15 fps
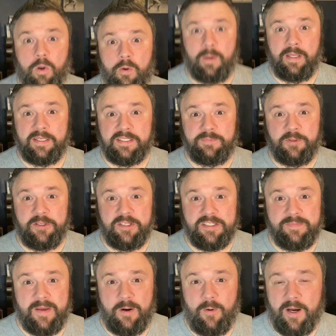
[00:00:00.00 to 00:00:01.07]
do I like to put in these
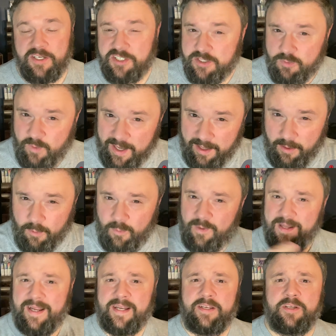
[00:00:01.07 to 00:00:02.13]
Meta Watches? Well,
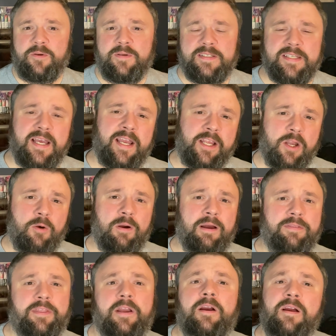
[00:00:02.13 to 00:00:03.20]
what I do is I go
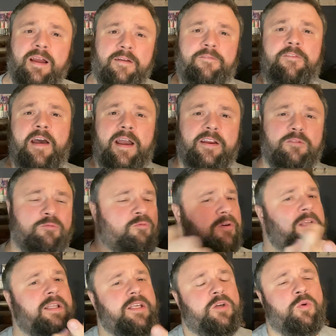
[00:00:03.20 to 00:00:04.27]
out there, I find
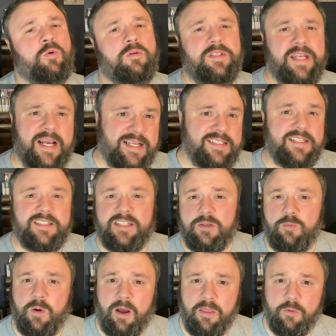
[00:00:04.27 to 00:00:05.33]
really cool decks that
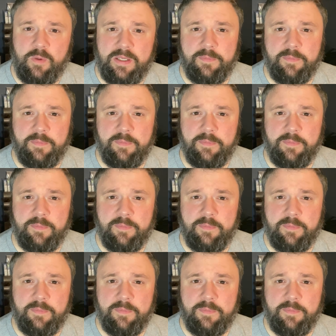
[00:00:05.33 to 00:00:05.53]
did well the week